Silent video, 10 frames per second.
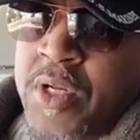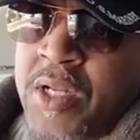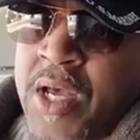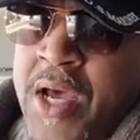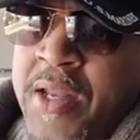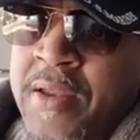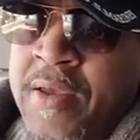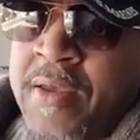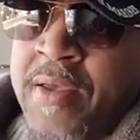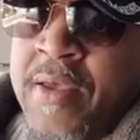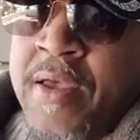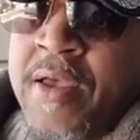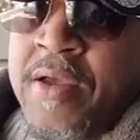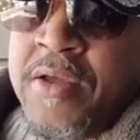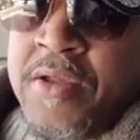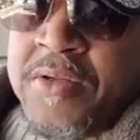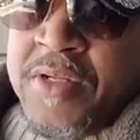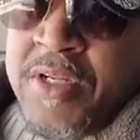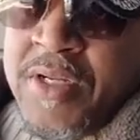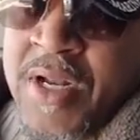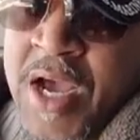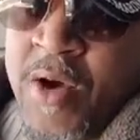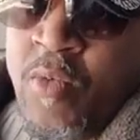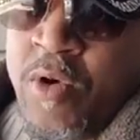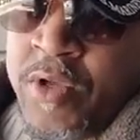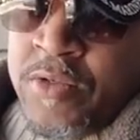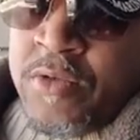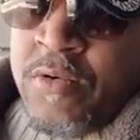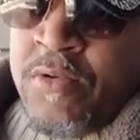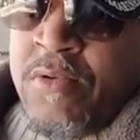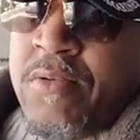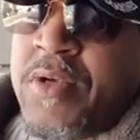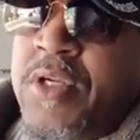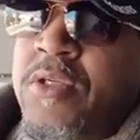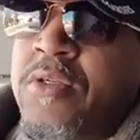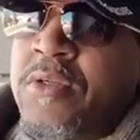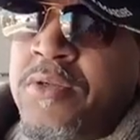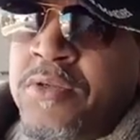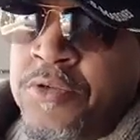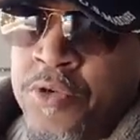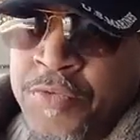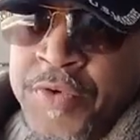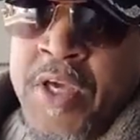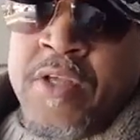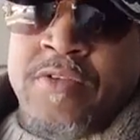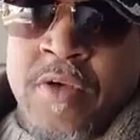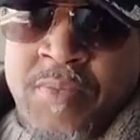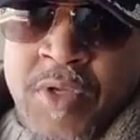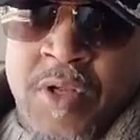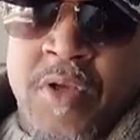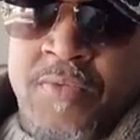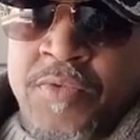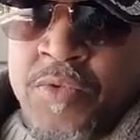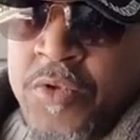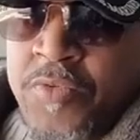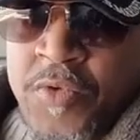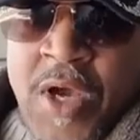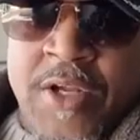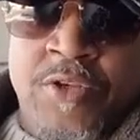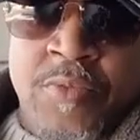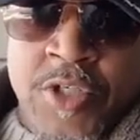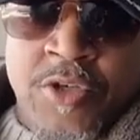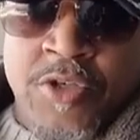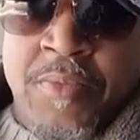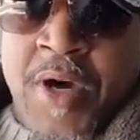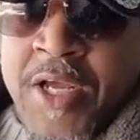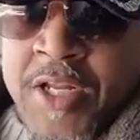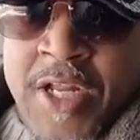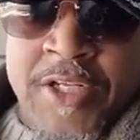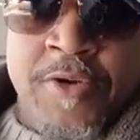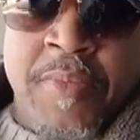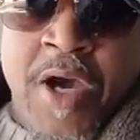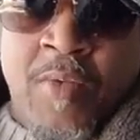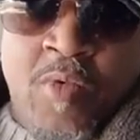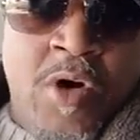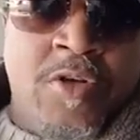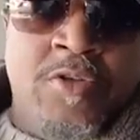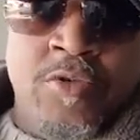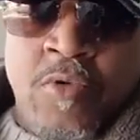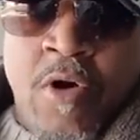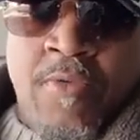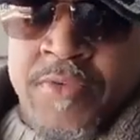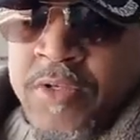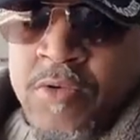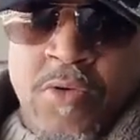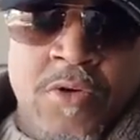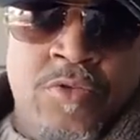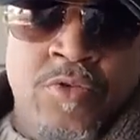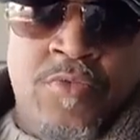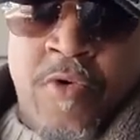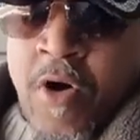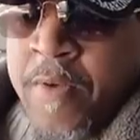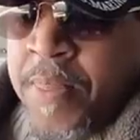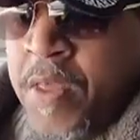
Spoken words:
a lot, non-work in school, you'll forget something if you got too much on your mind and let your mind wander too often or too far.